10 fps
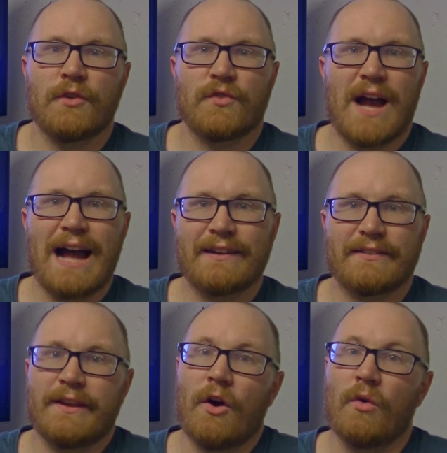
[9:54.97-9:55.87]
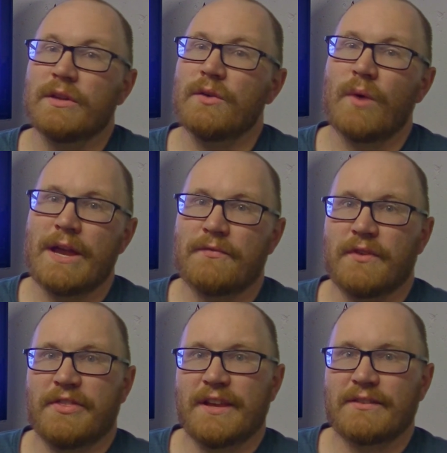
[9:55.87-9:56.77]
of God is the only way for
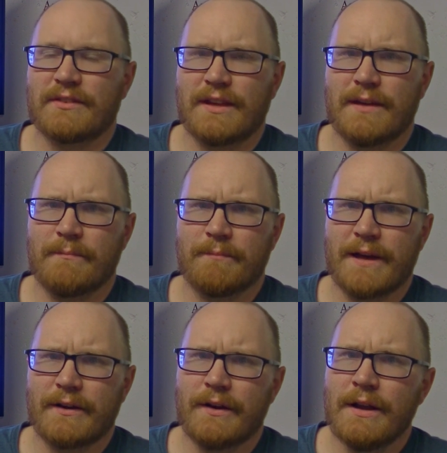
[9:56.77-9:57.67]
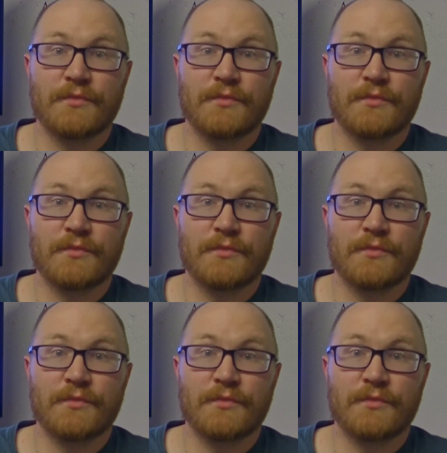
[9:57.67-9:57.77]
things to get better